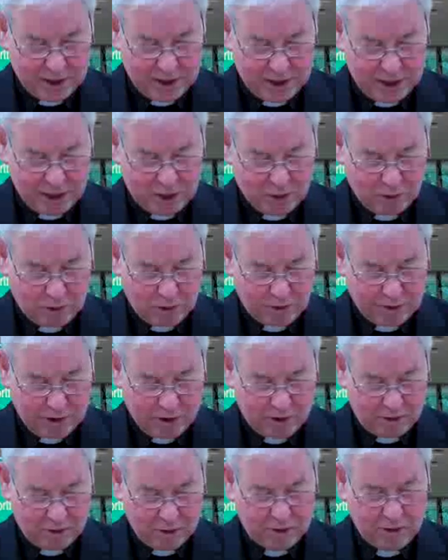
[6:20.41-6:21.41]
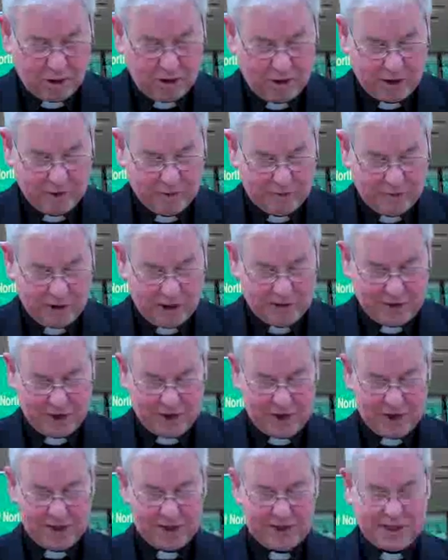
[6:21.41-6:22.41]
he could not go further
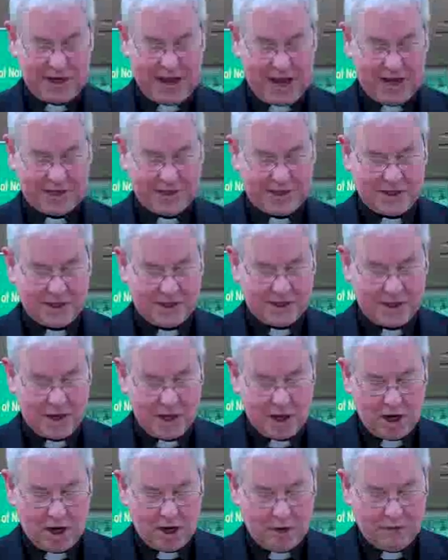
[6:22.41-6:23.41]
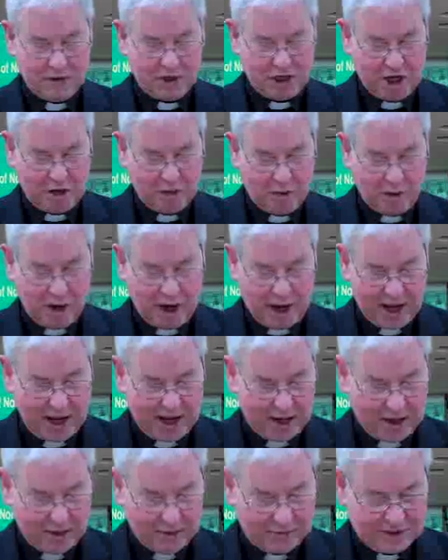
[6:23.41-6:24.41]
in his analysis of the general
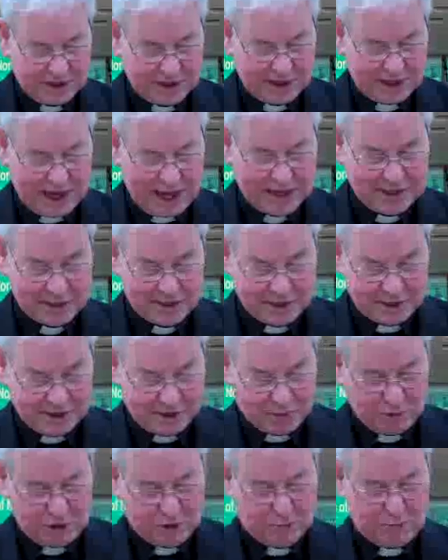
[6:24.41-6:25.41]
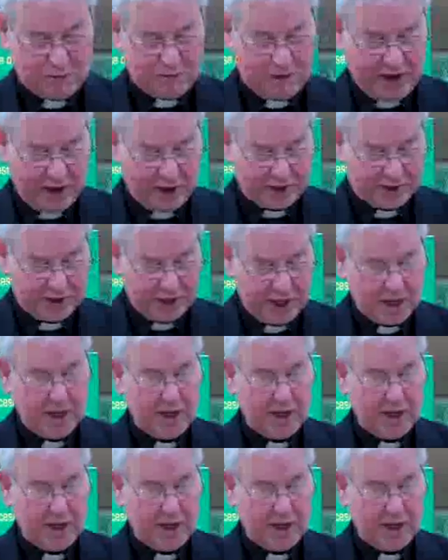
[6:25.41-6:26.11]
air of slatterness which prevails,